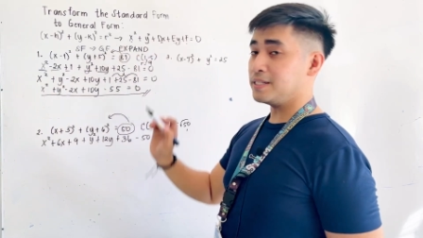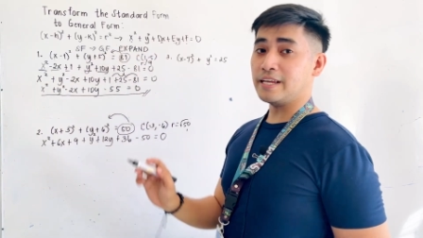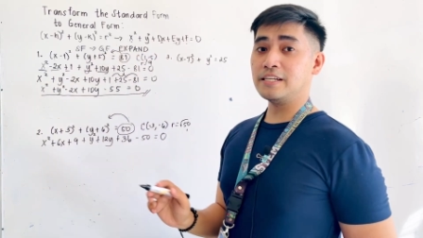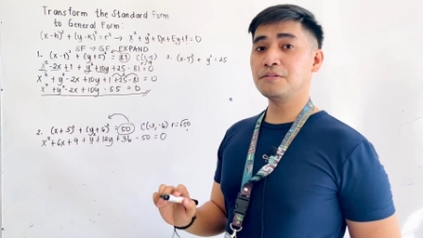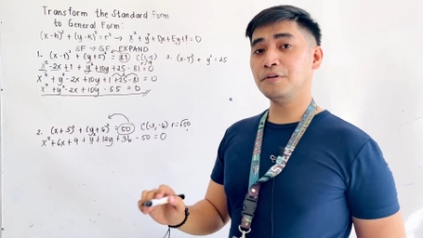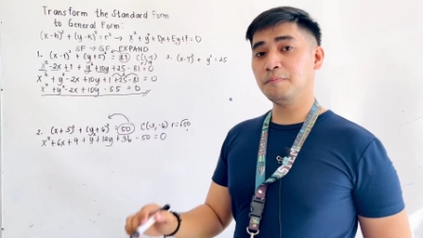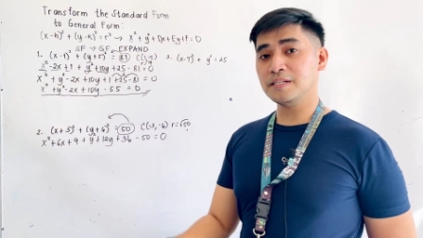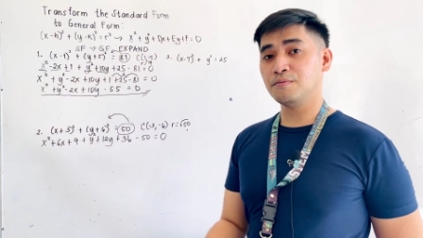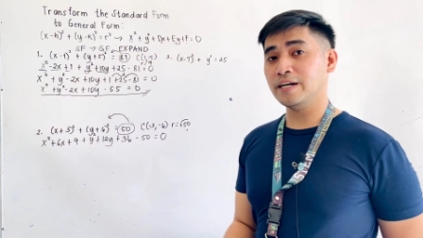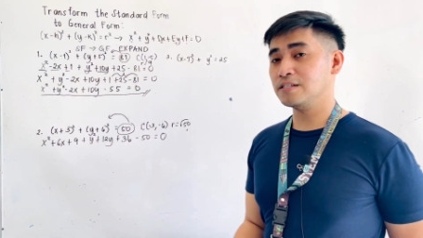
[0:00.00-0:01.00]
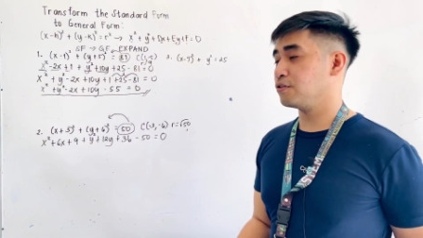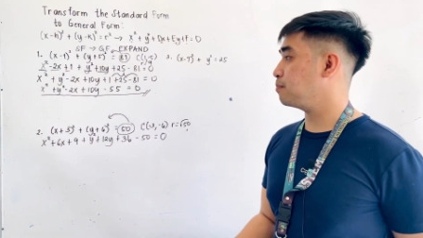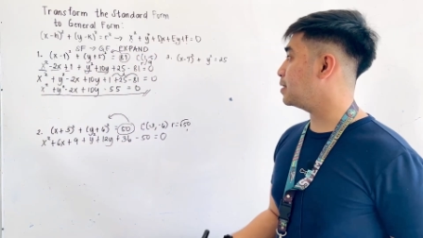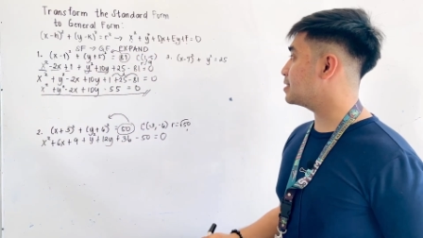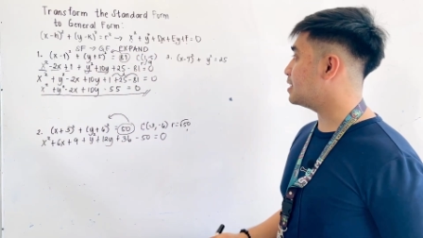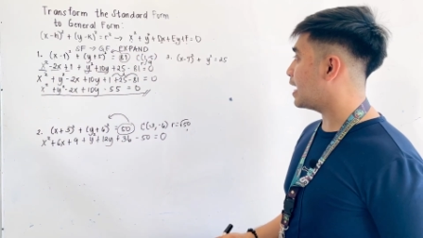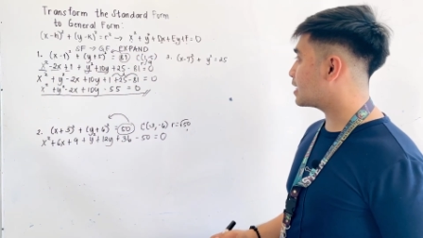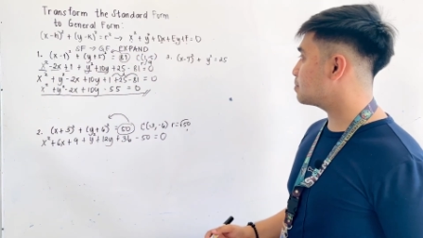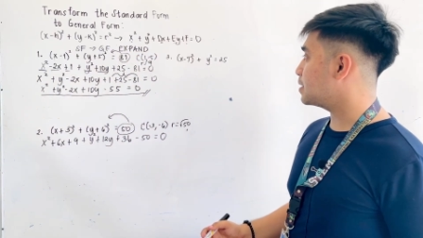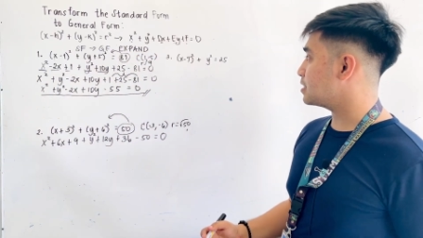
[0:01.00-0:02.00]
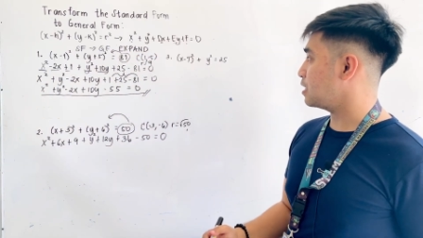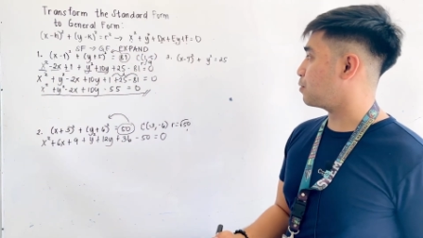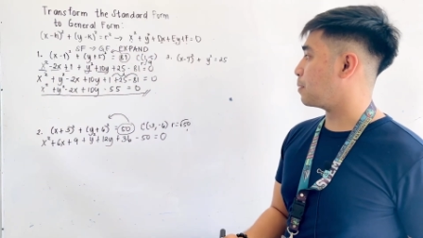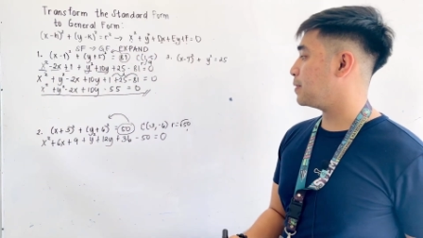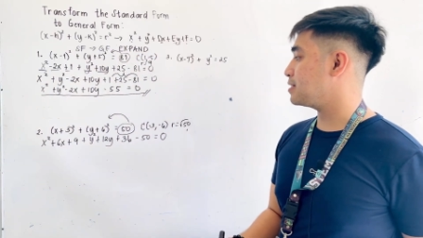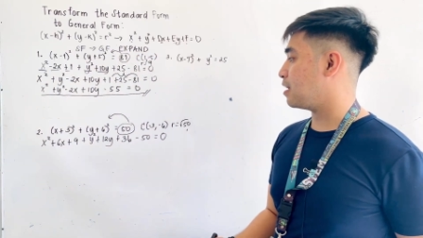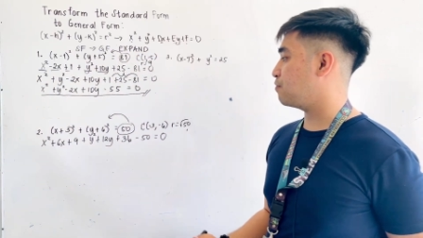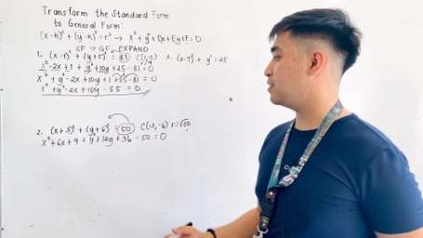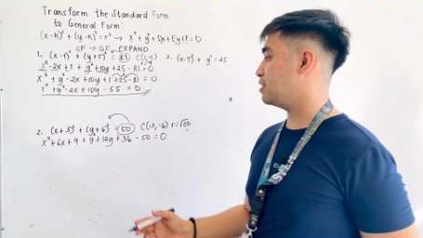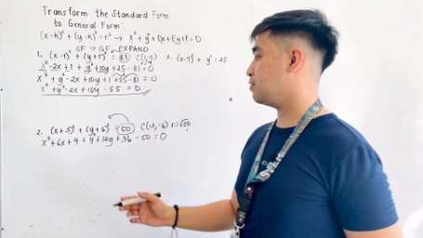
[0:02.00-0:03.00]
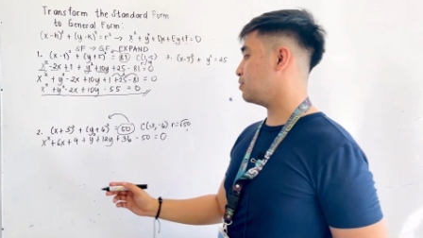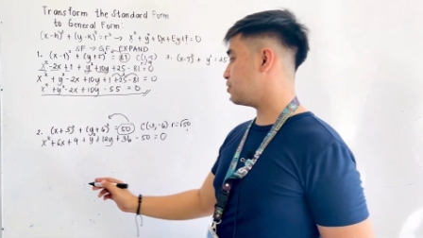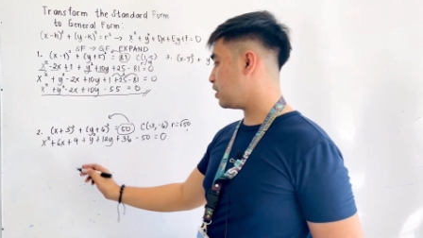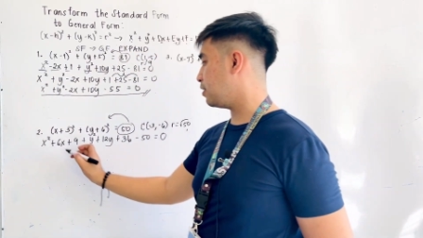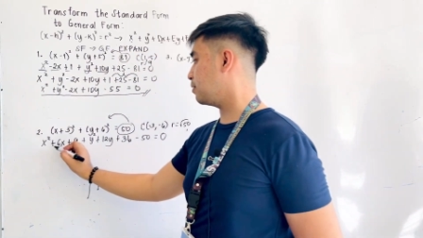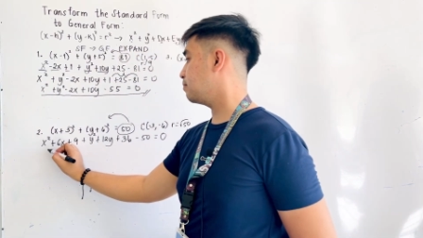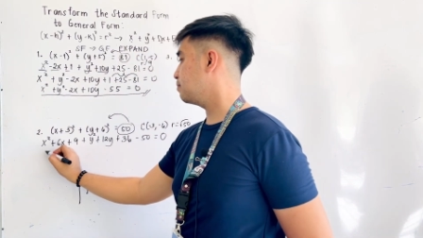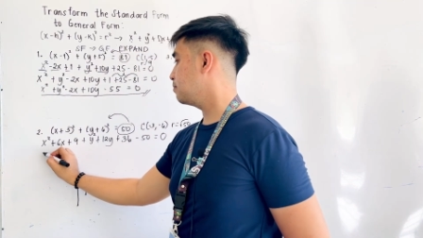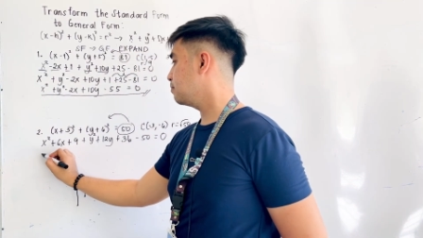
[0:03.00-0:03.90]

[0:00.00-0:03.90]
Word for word: is x squared plus y squared plus dx plus ey plus f is equal to 0.